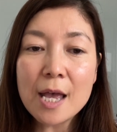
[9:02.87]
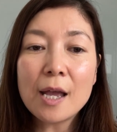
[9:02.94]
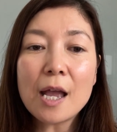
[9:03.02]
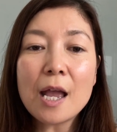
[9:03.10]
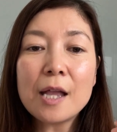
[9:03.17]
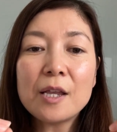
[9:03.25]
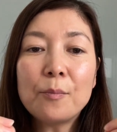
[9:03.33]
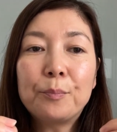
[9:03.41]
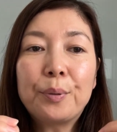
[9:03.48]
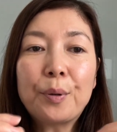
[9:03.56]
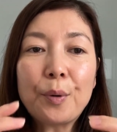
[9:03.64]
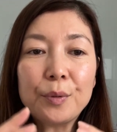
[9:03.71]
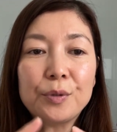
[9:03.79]
and then
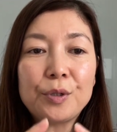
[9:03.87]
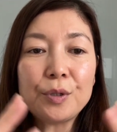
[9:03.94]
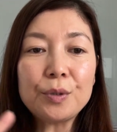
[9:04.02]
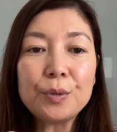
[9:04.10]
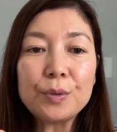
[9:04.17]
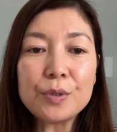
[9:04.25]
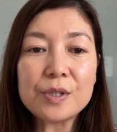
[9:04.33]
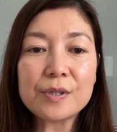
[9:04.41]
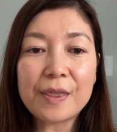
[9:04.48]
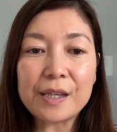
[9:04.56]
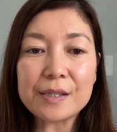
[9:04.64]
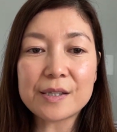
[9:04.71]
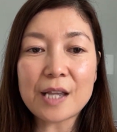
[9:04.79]
produce
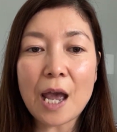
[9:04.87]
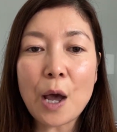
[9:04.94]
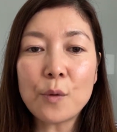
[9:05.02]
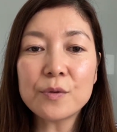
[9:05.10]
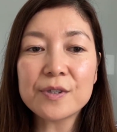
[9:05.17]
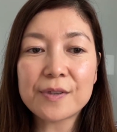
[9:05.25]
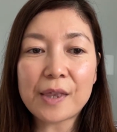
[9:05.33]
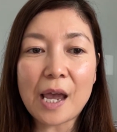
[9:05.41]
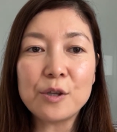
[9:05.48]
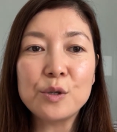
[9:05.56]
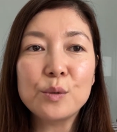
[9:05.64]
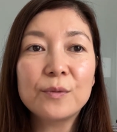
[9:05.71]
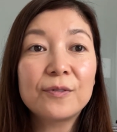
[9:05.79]
the sounds that
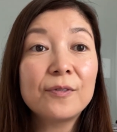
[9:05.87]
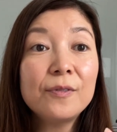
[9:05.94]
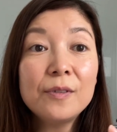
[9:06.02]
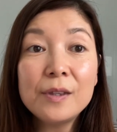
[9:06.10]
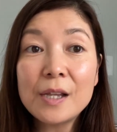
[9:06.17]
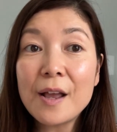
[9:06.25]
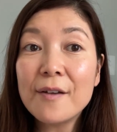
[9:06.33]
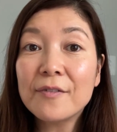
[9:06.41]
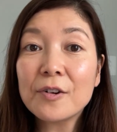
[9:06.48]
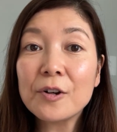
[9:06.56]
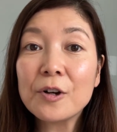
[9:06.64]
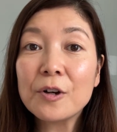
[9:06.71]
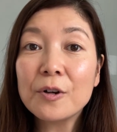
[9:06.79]
you've
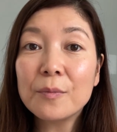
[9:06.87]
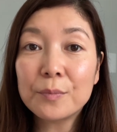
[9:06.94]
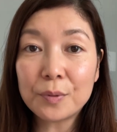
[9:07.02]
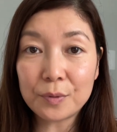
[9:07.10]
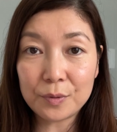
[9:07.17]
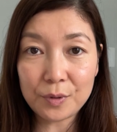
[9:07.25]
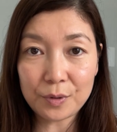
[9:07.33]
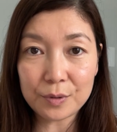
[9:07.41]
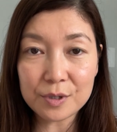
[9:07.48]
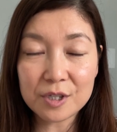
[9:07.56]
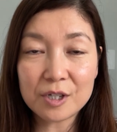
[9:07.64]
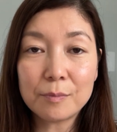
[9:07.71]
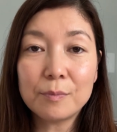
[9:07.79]
never
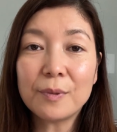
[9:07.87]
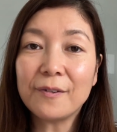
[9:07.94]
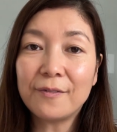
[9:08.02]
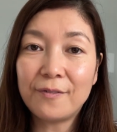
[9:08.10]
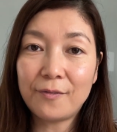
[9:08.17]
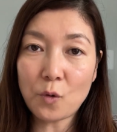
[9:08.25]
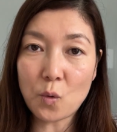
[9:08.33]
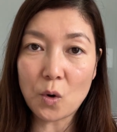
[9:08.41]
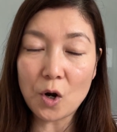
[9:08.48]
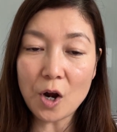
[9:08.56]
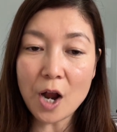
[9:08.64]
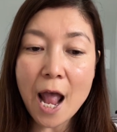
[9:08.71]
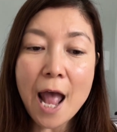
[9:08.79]
produced
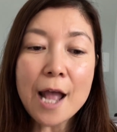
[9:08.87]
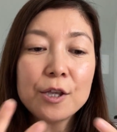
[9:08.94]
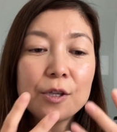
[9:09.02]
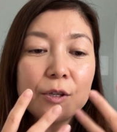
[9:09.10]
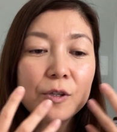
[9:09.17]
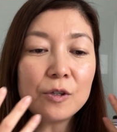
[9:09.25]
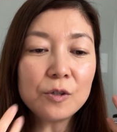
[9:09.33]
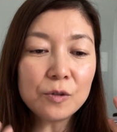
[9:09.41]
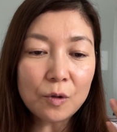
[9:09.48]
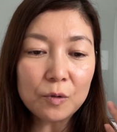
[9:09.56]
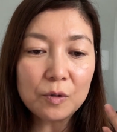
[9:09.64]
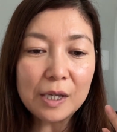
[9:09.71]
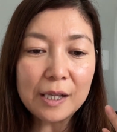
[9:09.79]
before. You
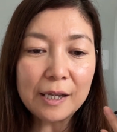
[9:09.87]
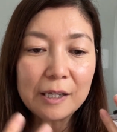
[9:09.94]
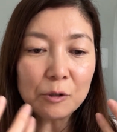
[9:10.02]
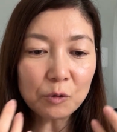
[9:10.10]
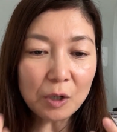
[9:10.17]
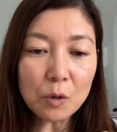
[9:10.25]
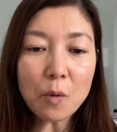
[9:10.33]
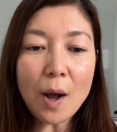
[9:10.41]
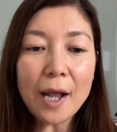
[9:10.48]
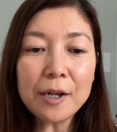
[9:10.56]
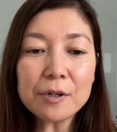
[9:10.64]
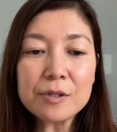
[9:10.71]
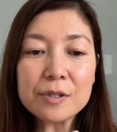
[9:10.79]
know, it
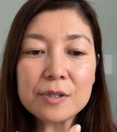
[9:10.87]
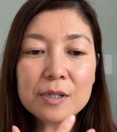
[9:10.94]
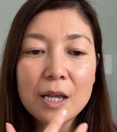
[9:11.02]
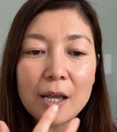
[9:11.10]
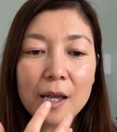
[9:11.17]
requires